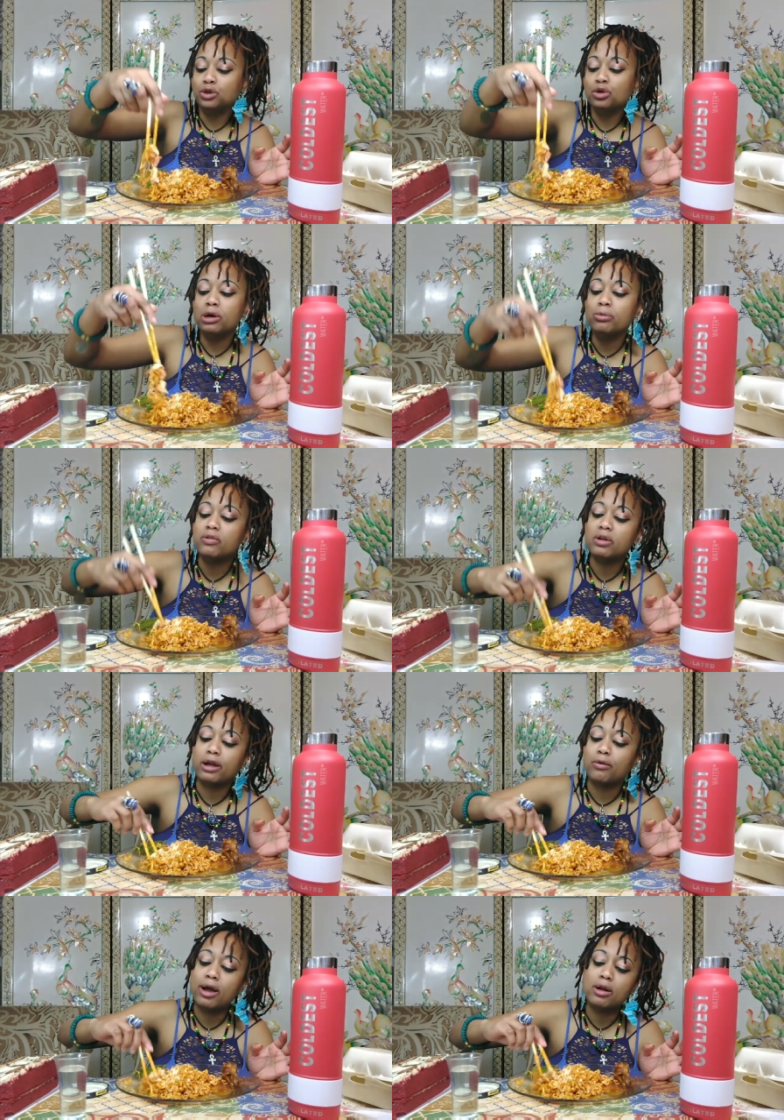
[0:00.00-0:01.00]
you can get rid of
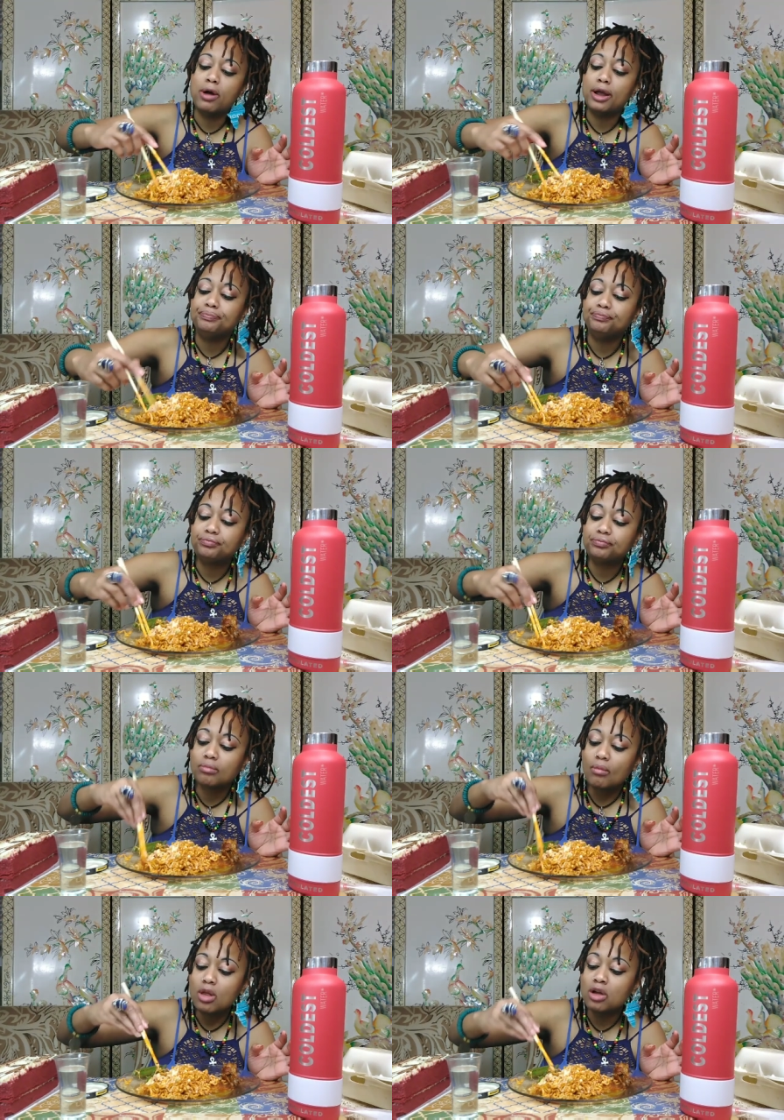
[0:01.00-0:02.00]
it like right away.
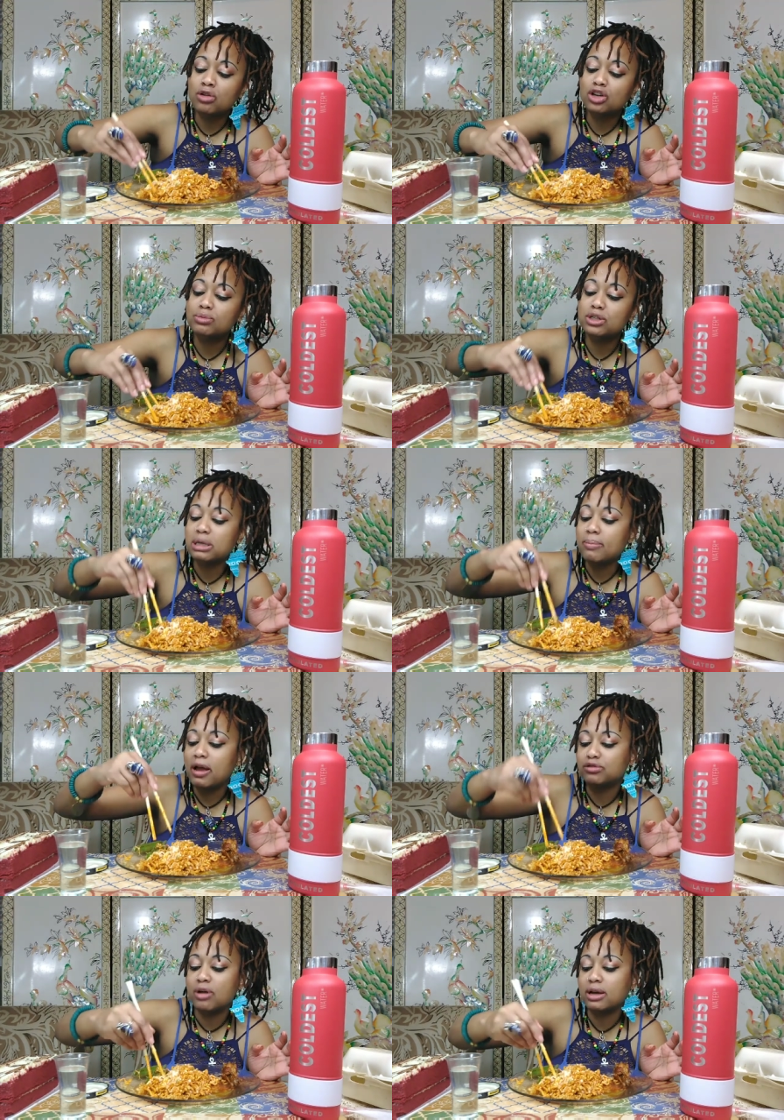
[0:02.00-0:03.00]
Trust me,
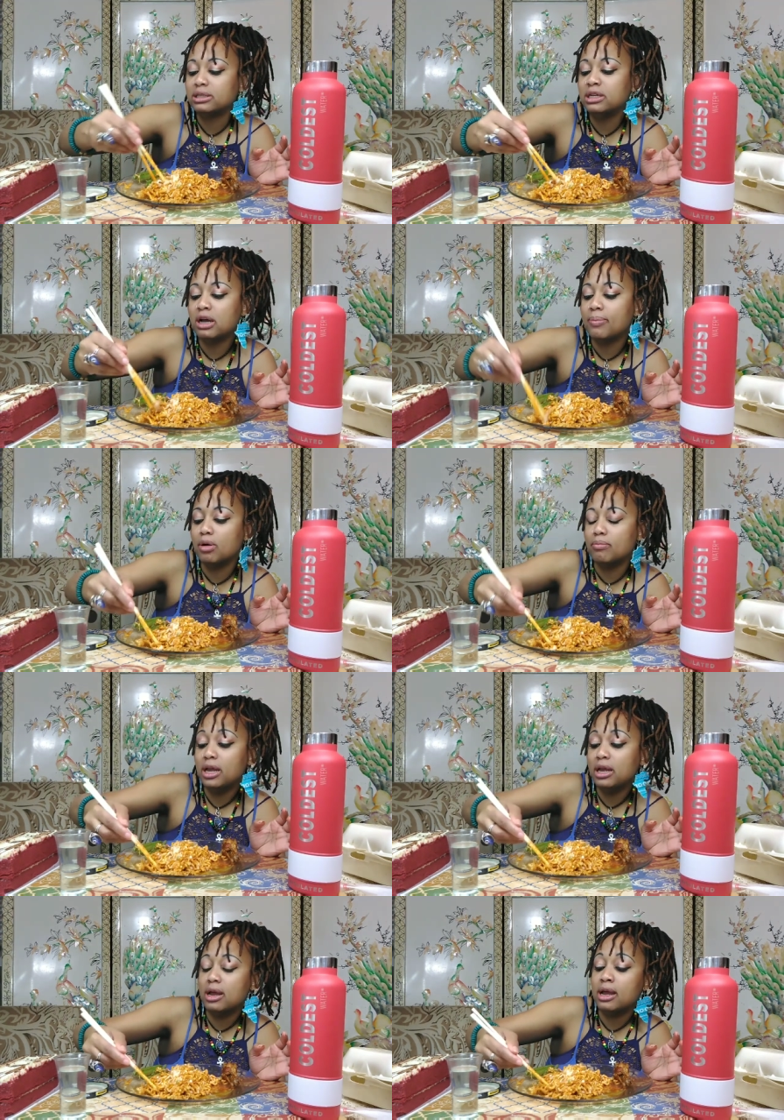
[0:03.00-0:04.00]
some have tried to sneak up
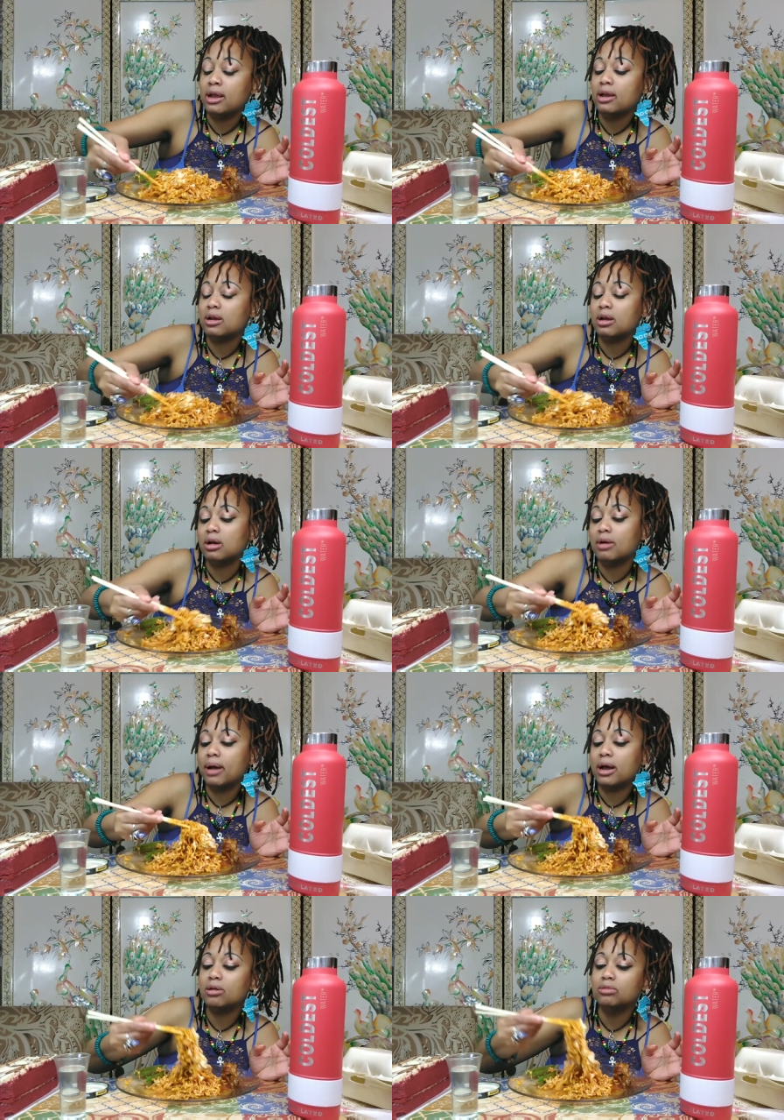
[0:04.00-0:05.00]
on me and
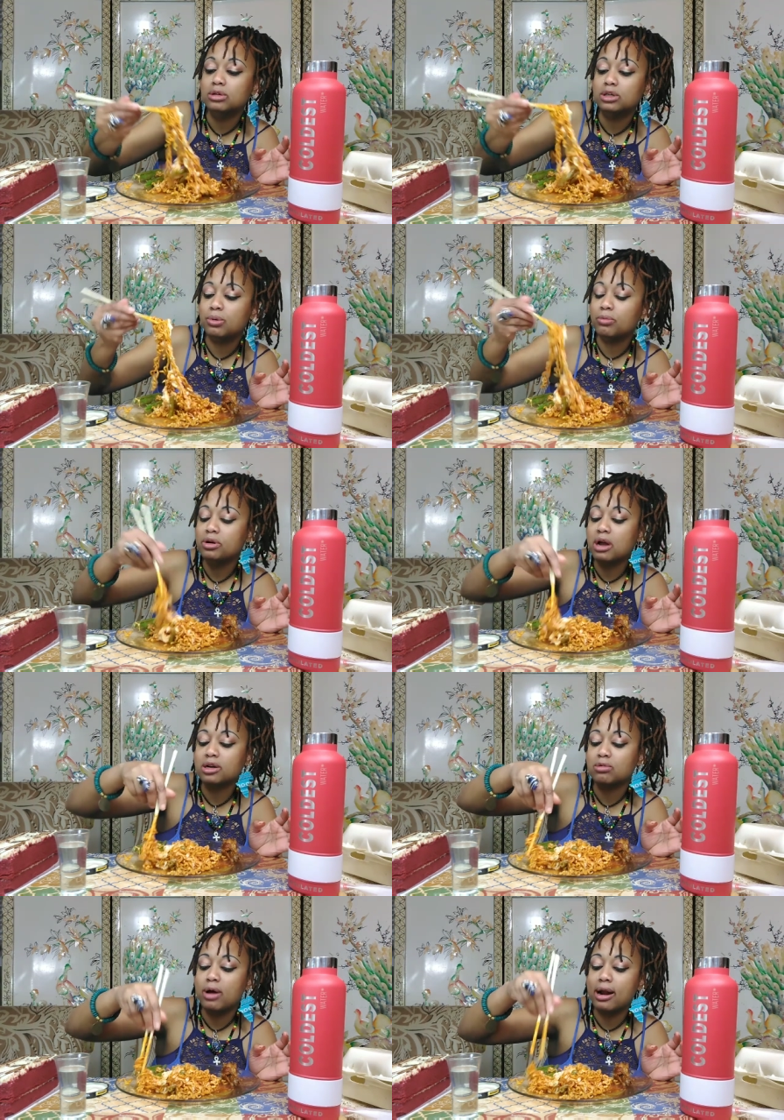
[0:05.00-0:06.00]
uh, my eldest, but we
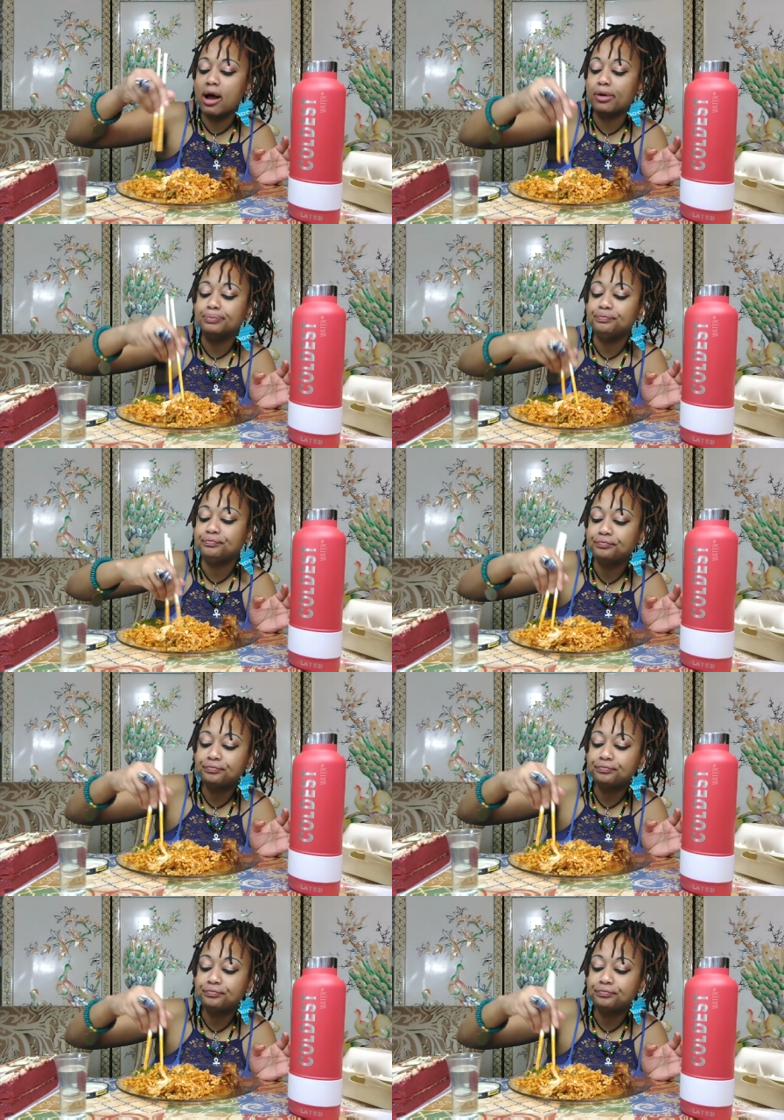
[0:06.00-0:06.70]
knocked it right out.